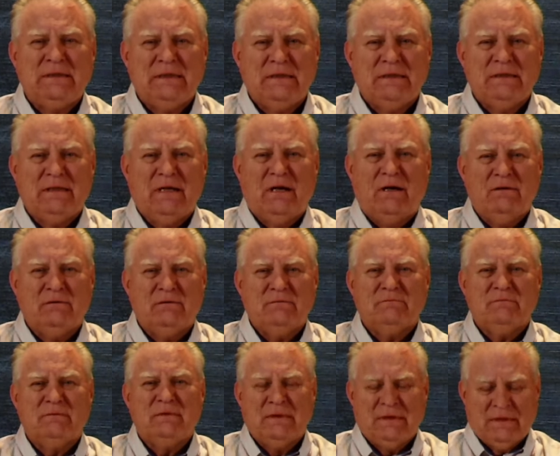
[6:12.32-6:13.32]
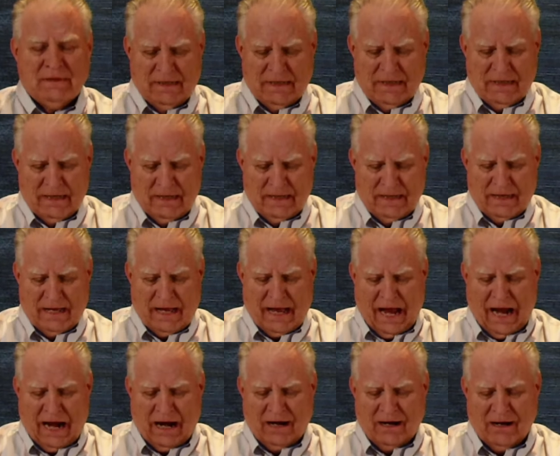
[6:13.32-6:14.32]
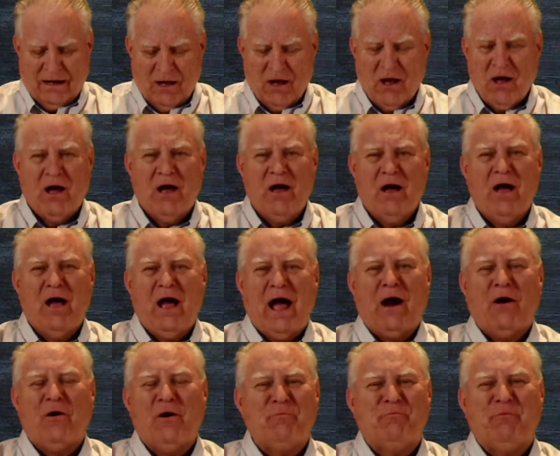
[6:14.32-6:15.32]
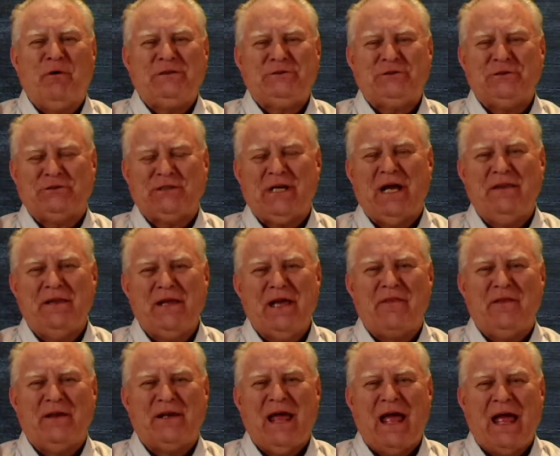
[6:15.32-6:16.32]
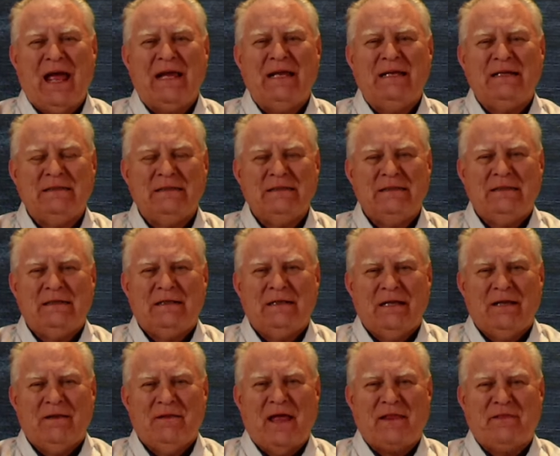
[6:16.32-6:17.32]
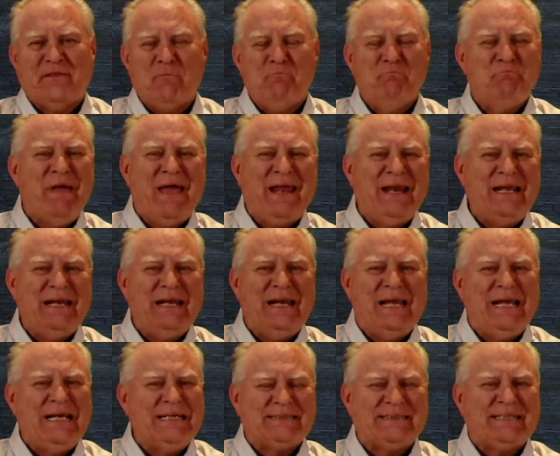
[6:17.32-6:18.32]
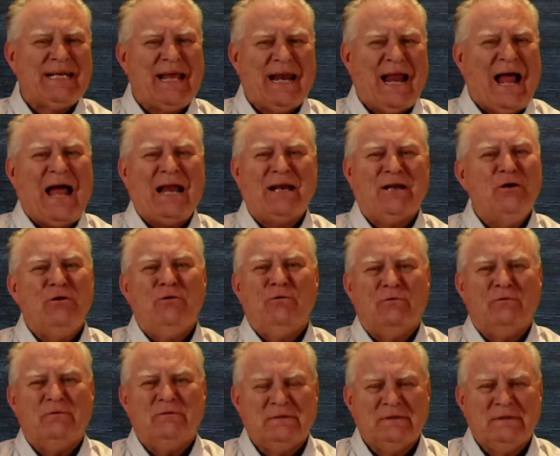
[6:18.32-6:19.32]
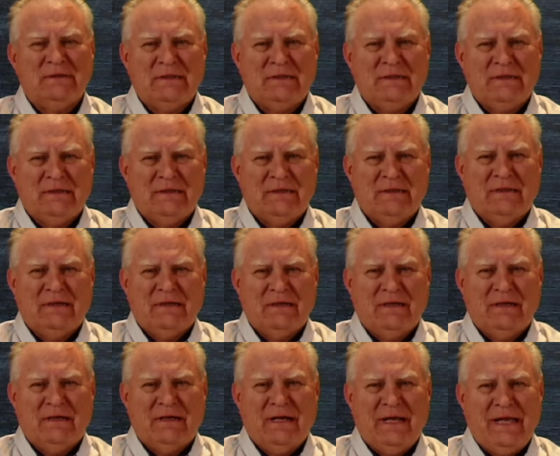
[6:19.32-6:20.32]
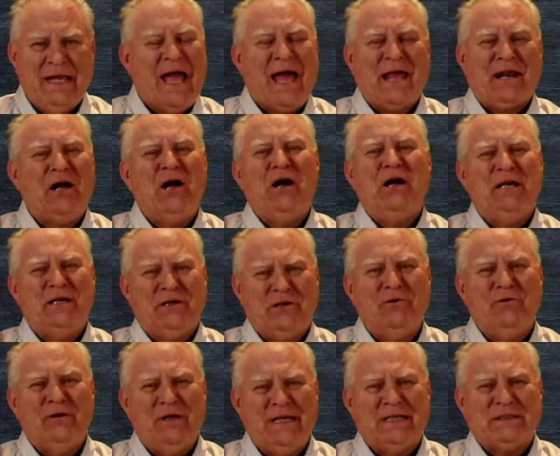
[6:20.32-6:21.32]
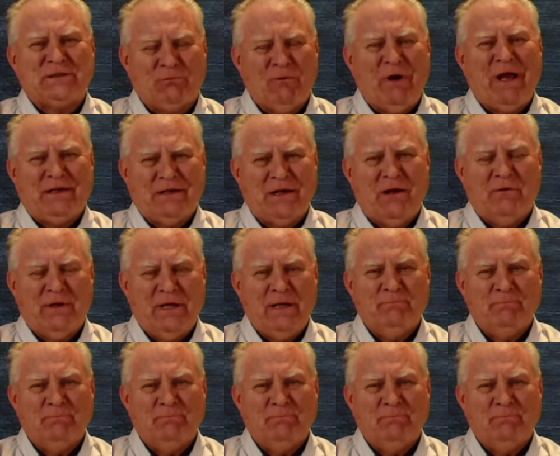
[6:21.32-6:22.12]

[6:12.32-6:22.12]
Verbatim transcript: no. Uh, I I heard a preacher say the other day that the minute he said I do, he had a honeydew list waiting on him.